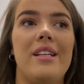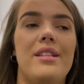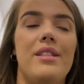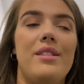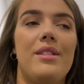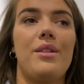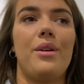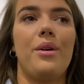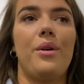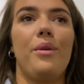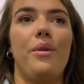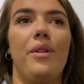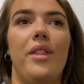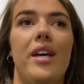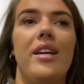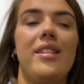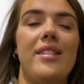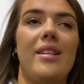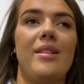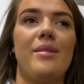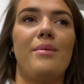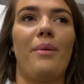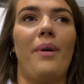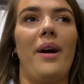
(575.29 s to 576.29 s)
So
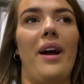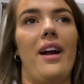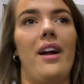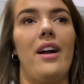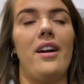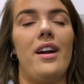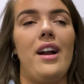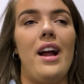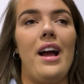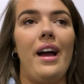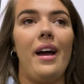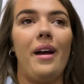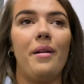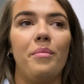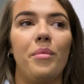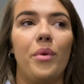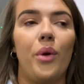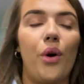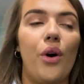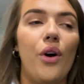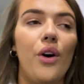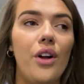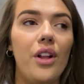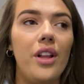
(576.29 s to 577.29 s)
this is where
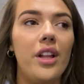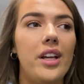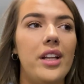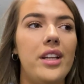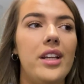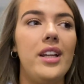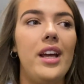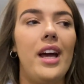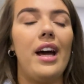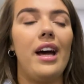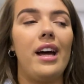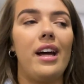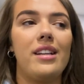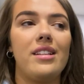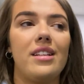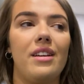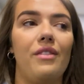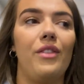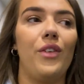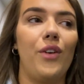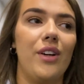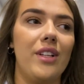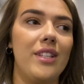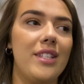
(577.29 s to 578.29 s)
Colin and
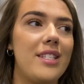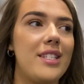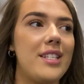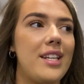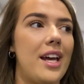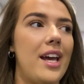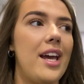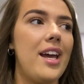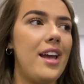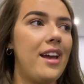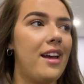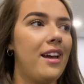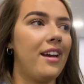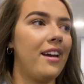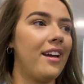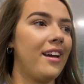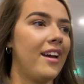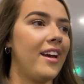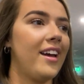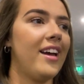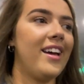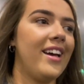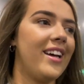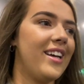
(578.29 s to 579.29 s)
Yvonne stay.
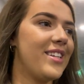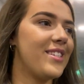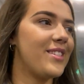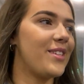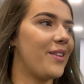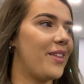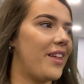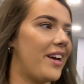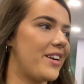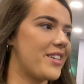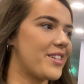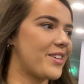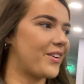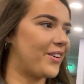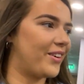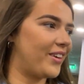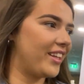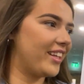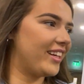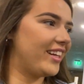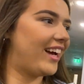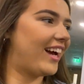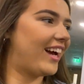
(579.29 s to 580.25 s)
So there's Colin.